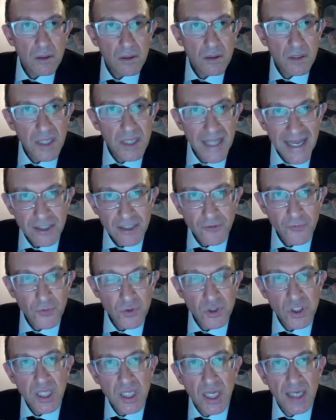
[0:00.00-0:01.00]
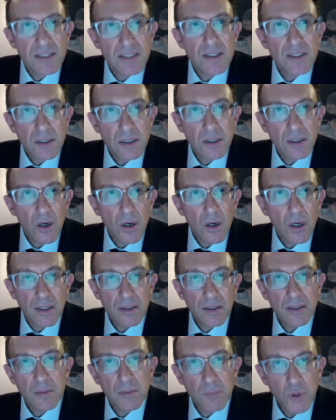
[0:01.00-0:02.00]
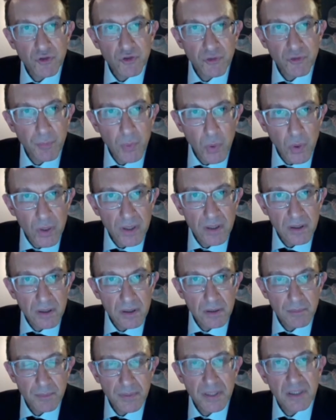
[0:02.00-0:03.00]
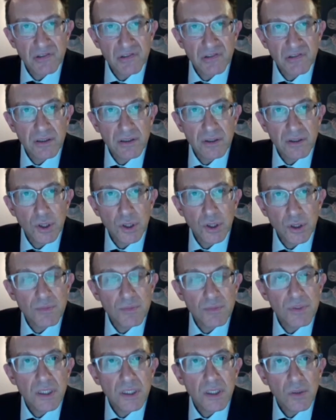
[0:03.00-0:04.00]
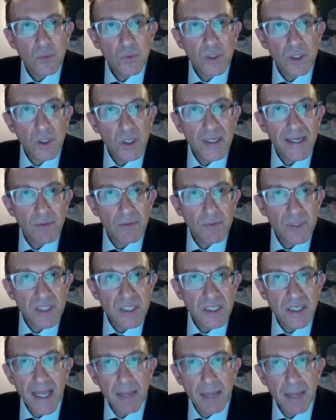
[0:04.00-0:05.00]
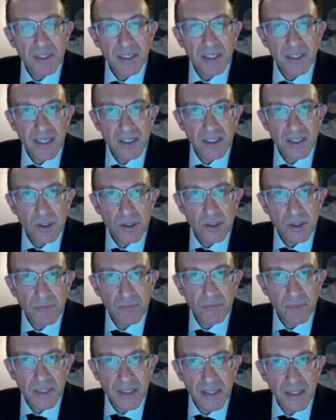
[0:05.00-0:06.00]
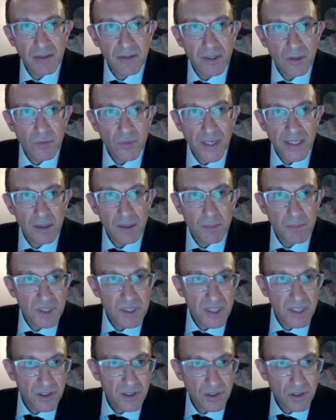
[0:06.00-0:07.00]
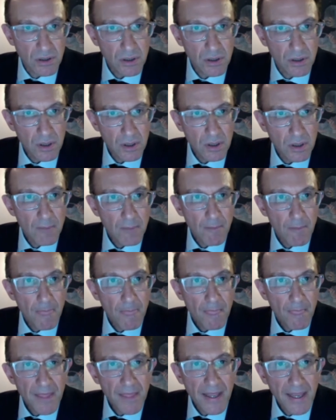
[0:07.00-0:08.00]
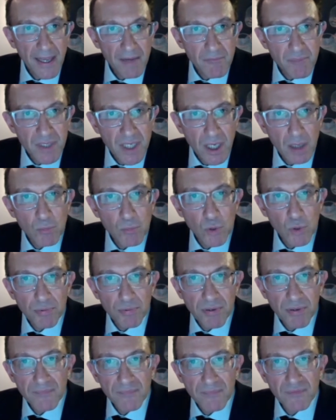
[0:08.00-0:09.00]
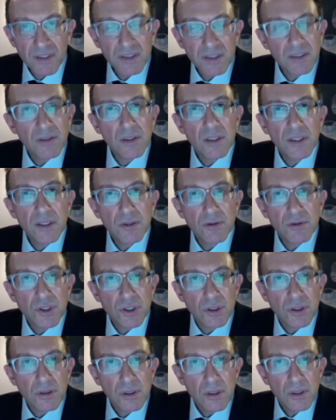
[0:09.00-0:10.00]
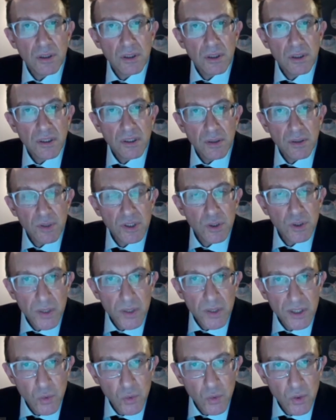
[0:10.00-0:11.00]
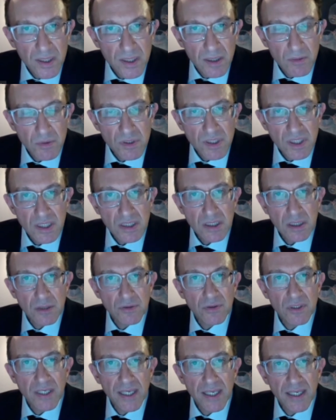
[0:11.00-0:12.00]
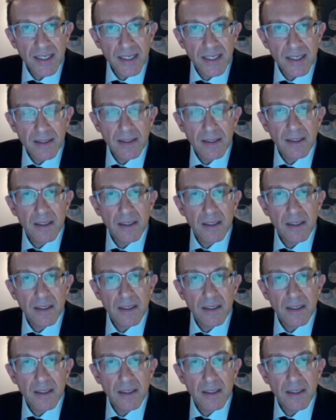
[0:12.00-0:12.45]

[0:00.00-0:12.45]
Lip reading: The last few slides are the most important because in terms we look at recent applications of Mendelian randomization. They have become more prevalent in the literature. In 2020, there were 680